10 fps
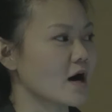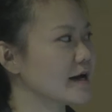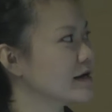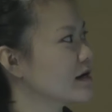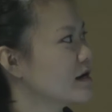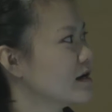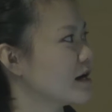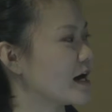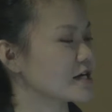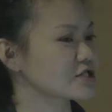really
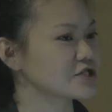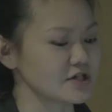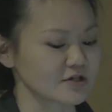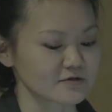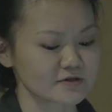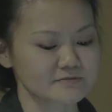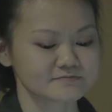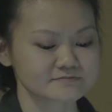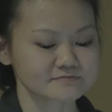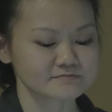abstracts
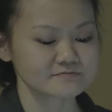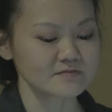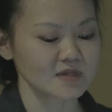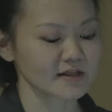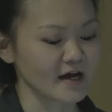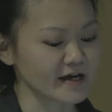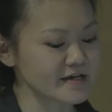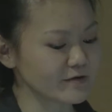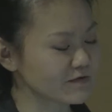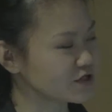
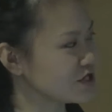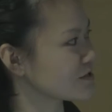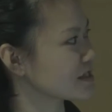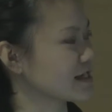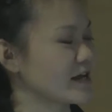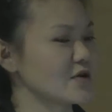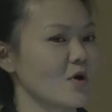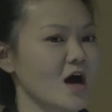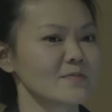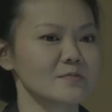functionality into this
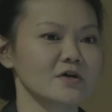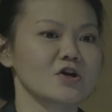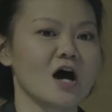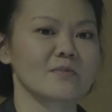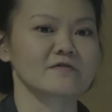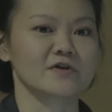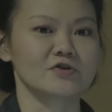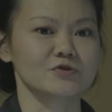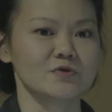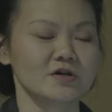one
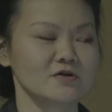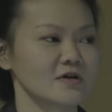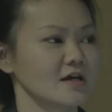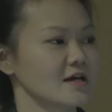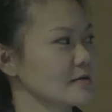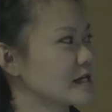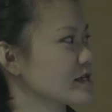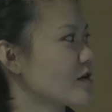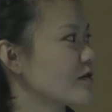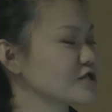shield.
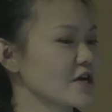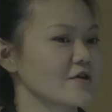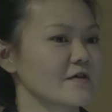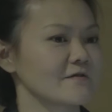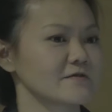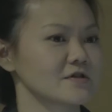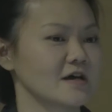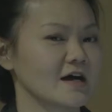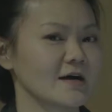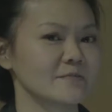And the idea of
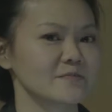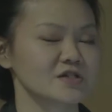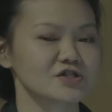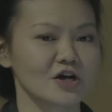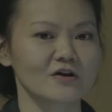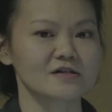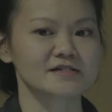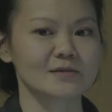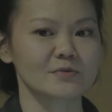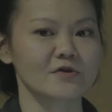shields is that you pop them
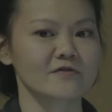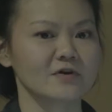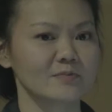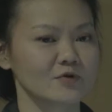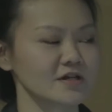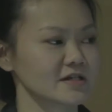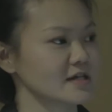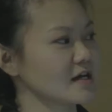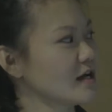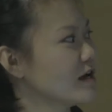on top of an
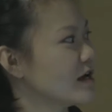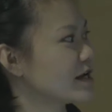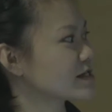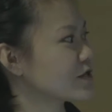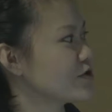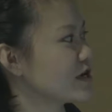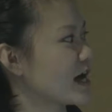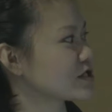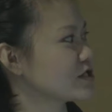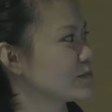Arduino because they all
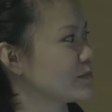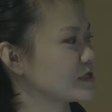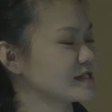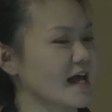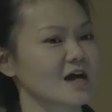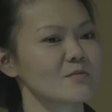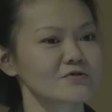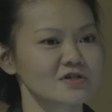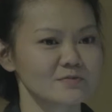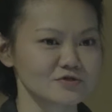share
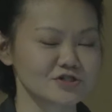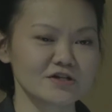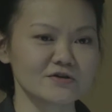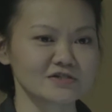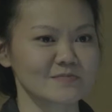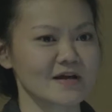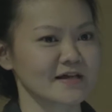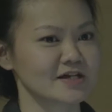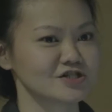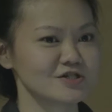a similar
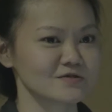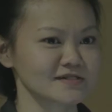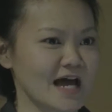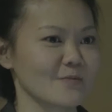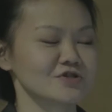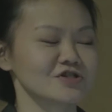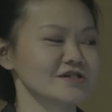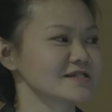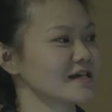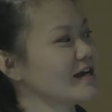footprint.
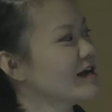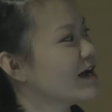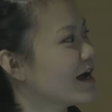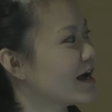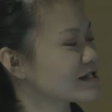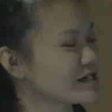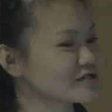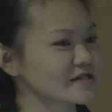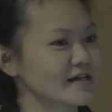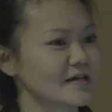And so you can actually
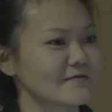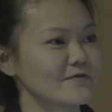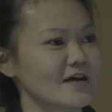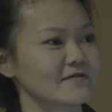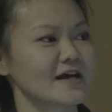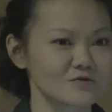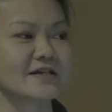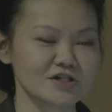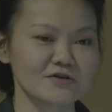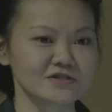stack multiple
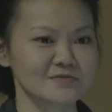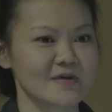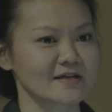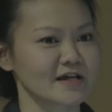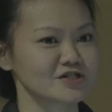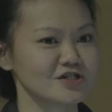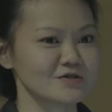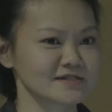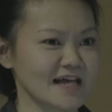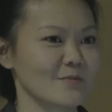shields and make like
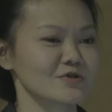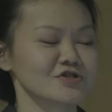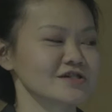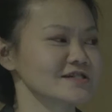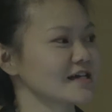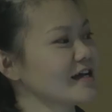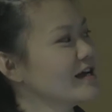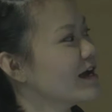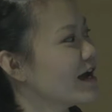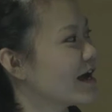shield sandwiches.
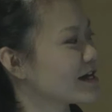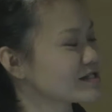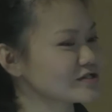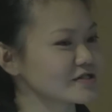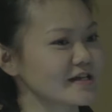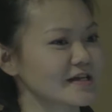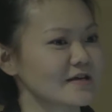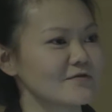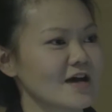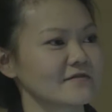And essentially, like
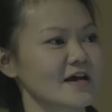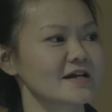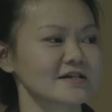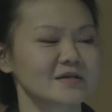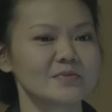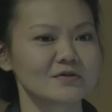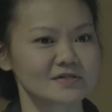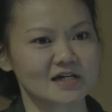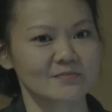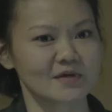if you have an idea to build
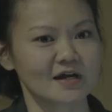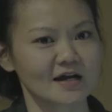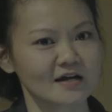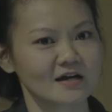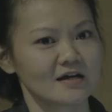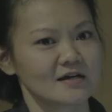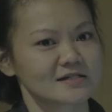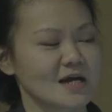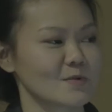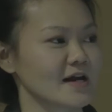something,
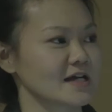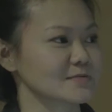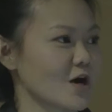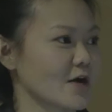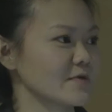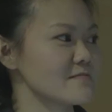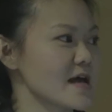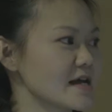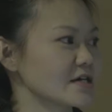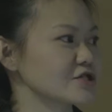someone has probably
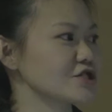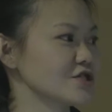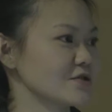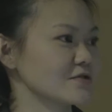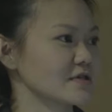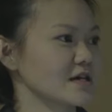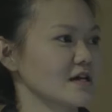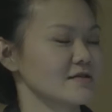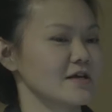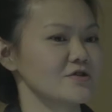made a shield
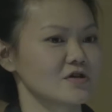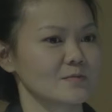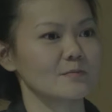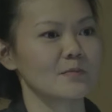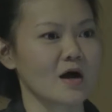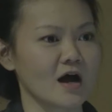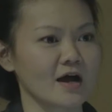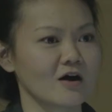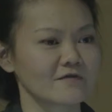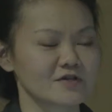that you could buy
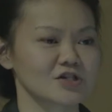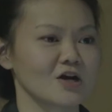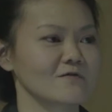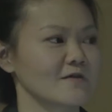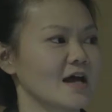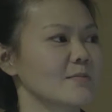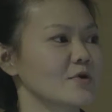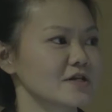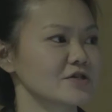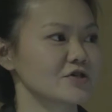off the shelf and
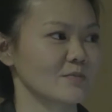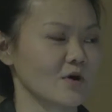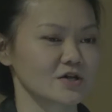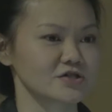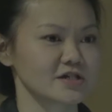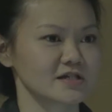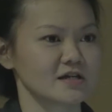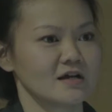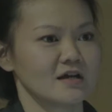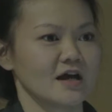put into your project.
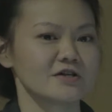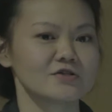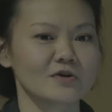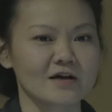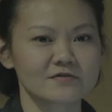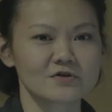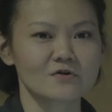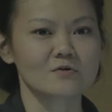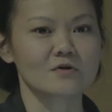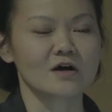And you don't have to know,